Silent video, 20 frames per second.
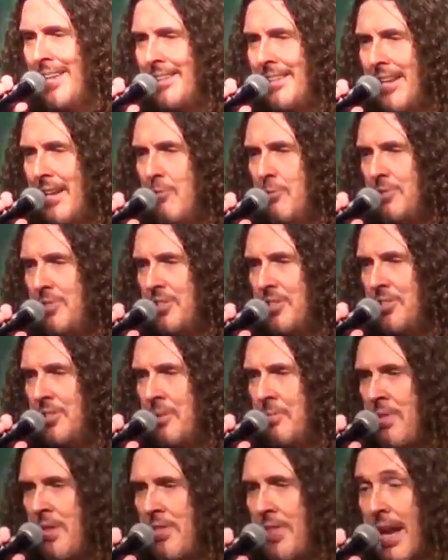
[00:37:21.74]
and it was just
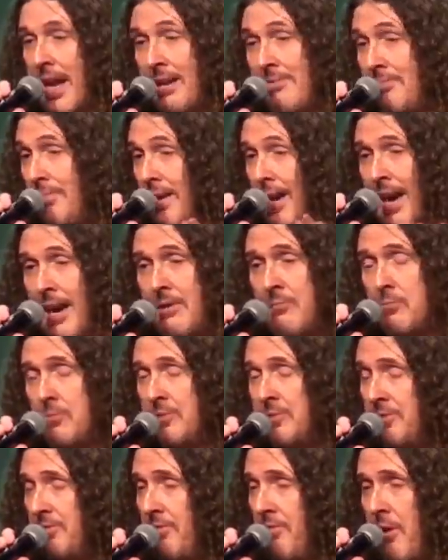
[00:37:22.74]
something that I, I
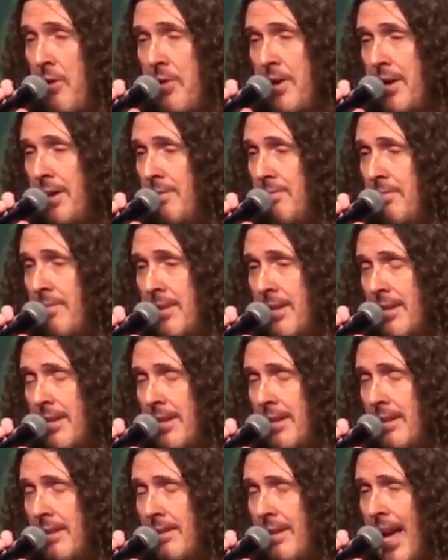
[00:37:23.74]
was very
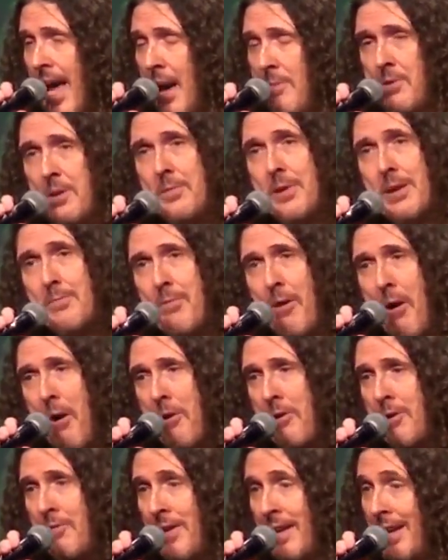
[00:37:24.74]
uh, happy to be a
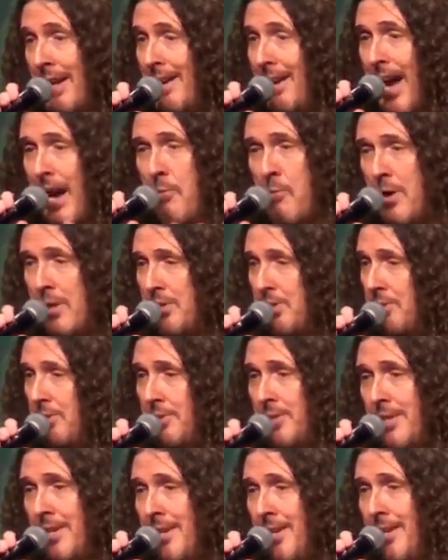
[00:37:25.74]
part of. And I, I,
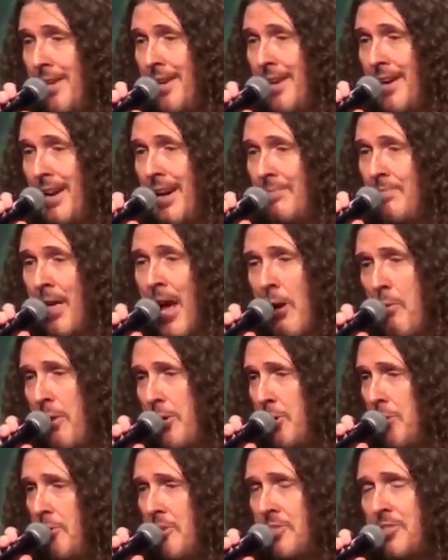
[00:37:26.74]
wish, I
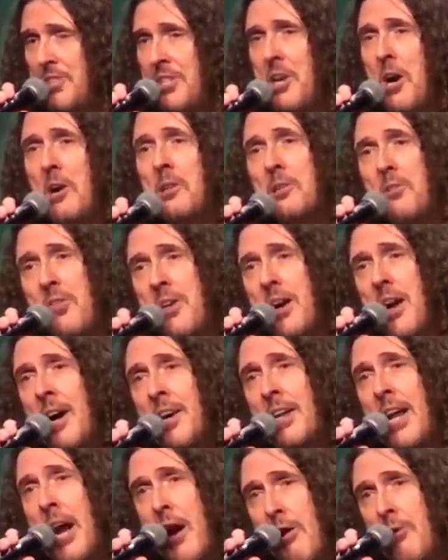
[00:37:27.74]
wish you could see all of the
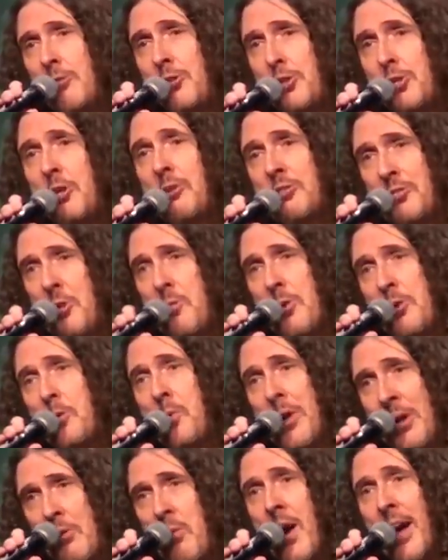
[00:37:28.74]
unaired shows that we're
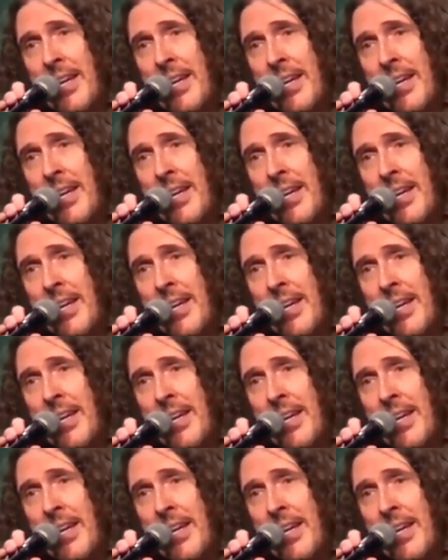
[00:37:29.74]
doing